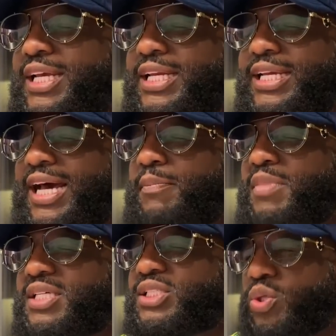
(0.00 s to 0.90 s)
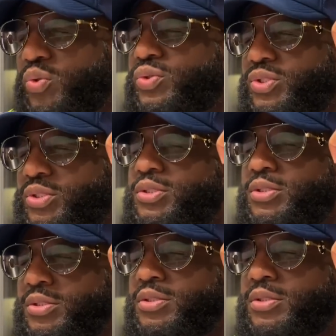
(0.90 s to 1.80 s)
and he got muscles.
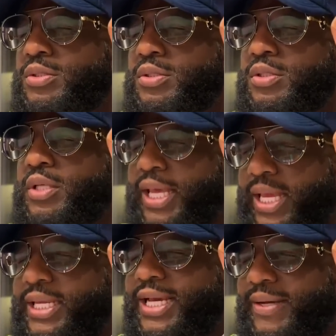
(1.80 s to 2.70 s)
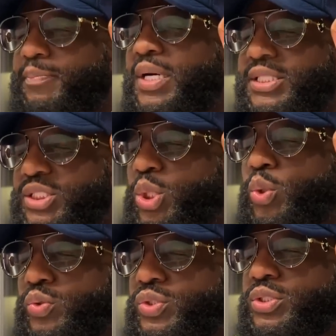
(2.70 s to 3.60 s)
And he got
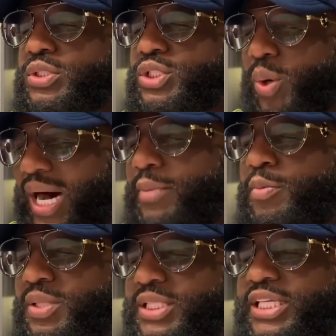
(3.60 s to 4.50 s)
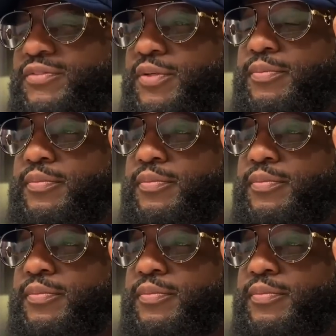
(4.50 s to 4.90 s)
muscles, so I'm a believer.